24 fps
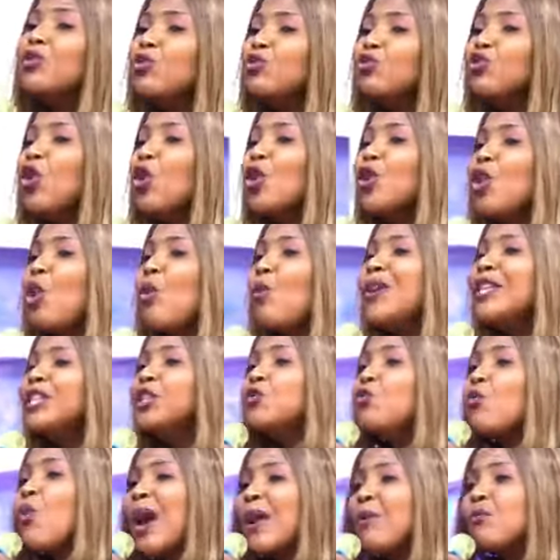You don't know
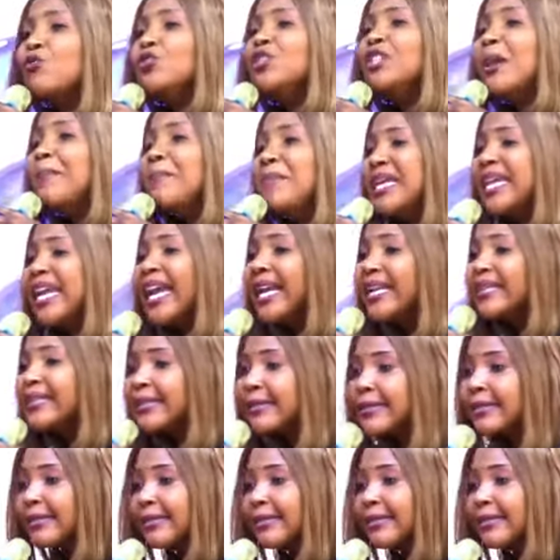which one will germinate.